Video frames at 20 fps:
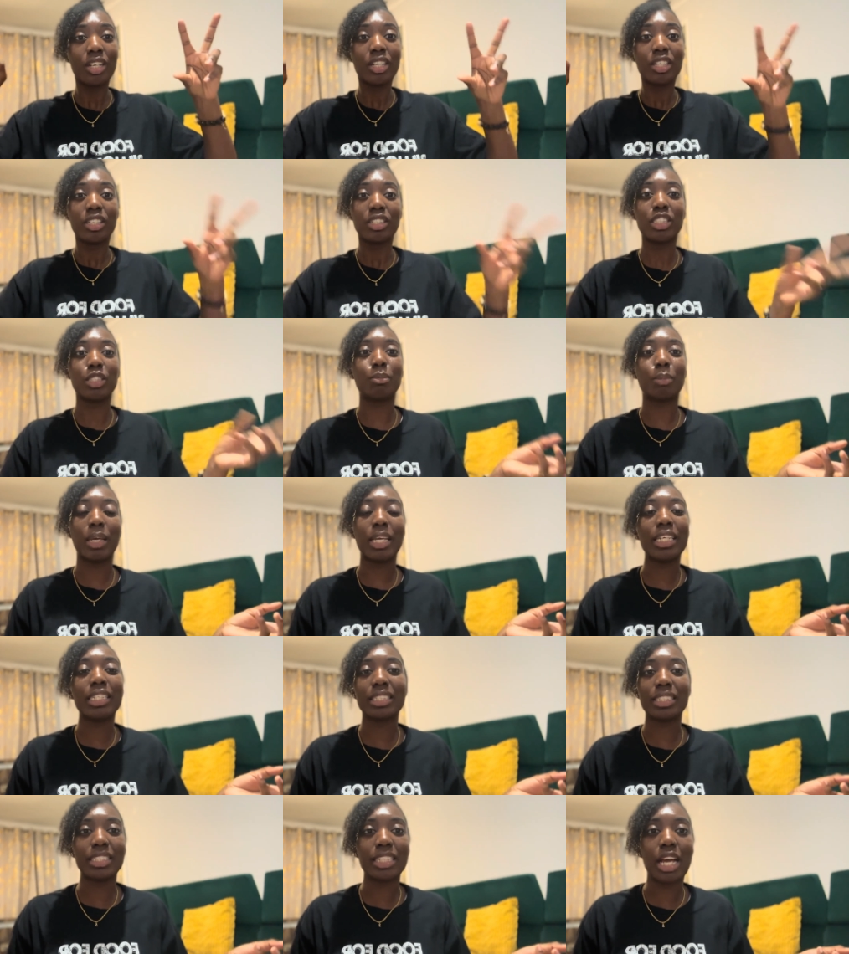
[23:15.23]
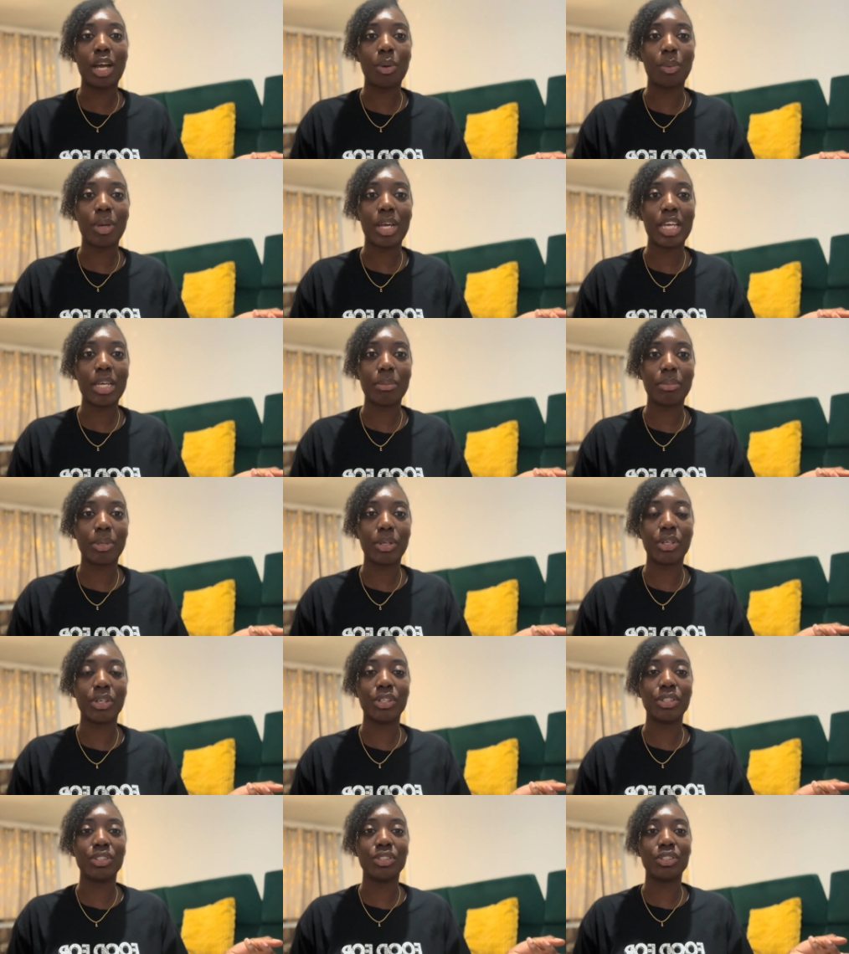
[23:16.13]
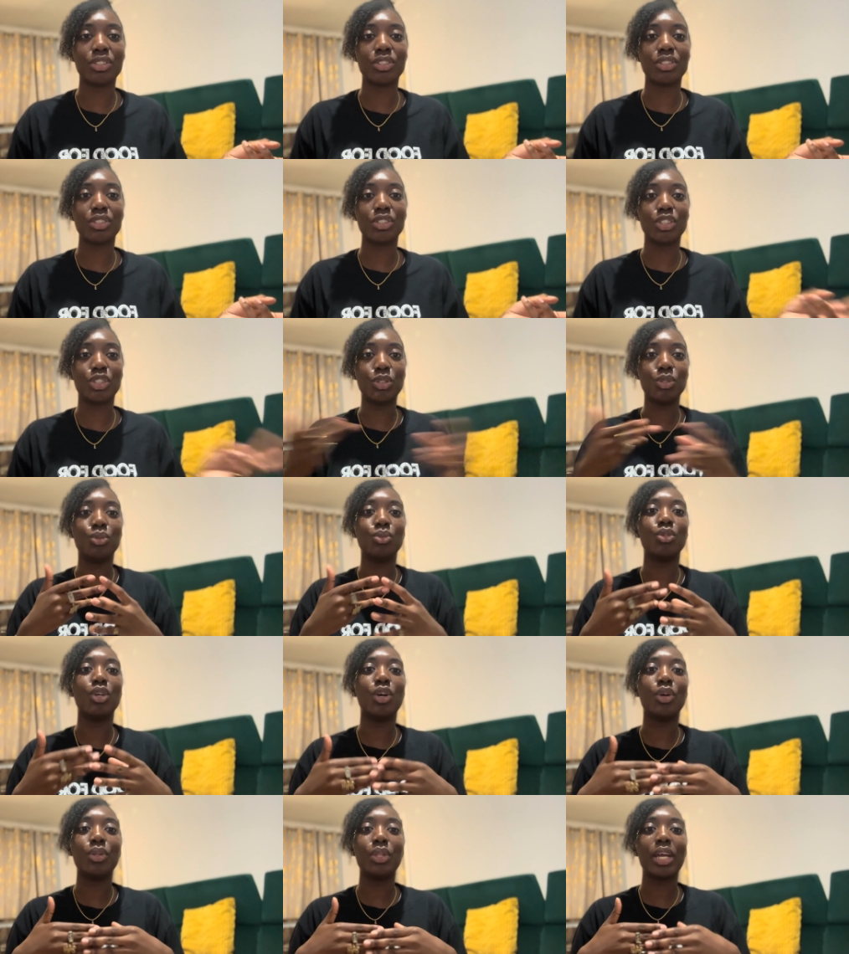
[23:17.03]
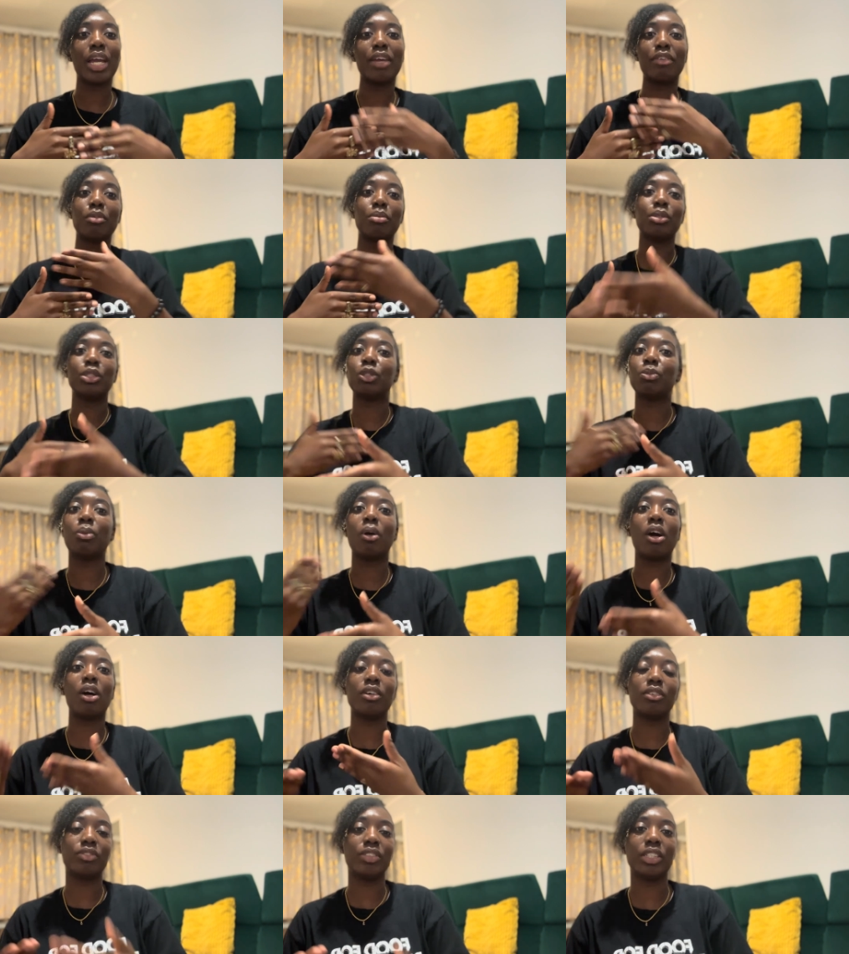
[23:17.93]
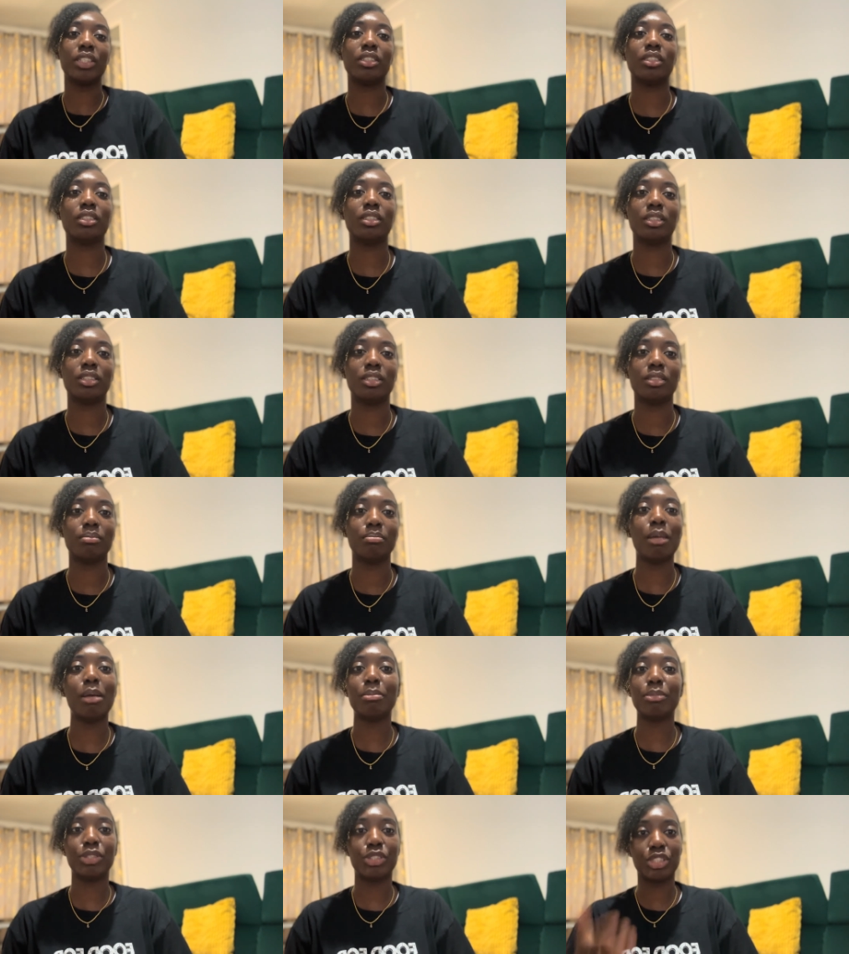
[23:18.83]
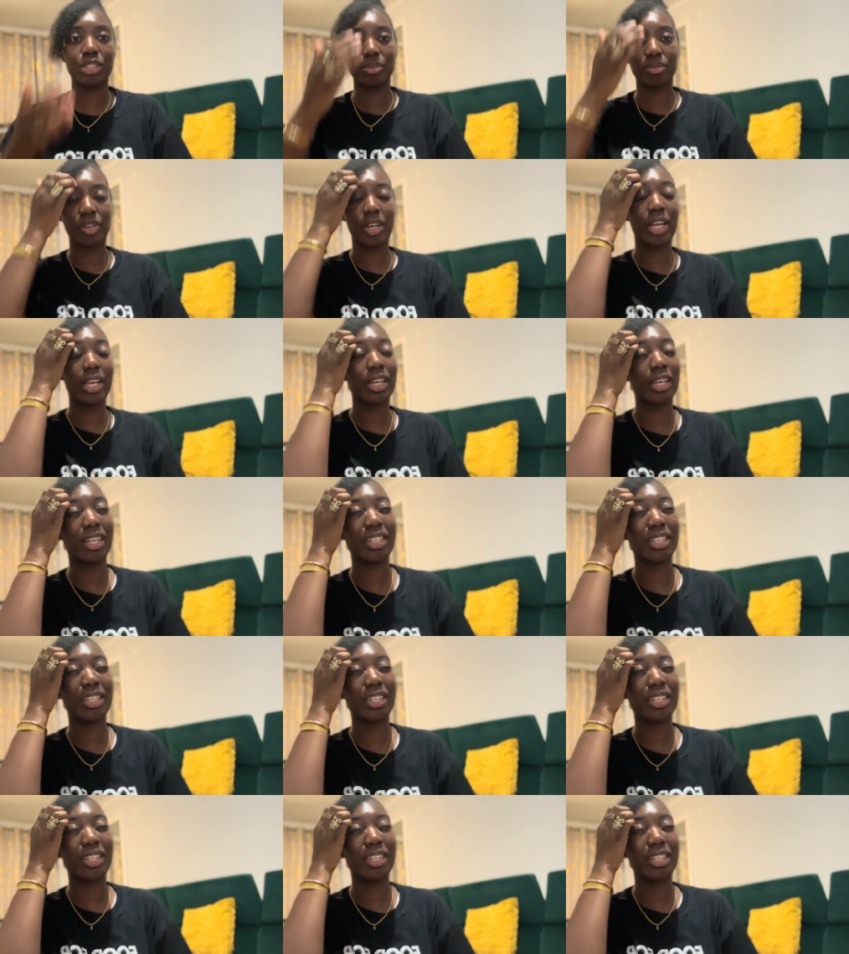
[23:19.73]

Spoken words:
space in that way, because you know that everyone's part of this membership, right?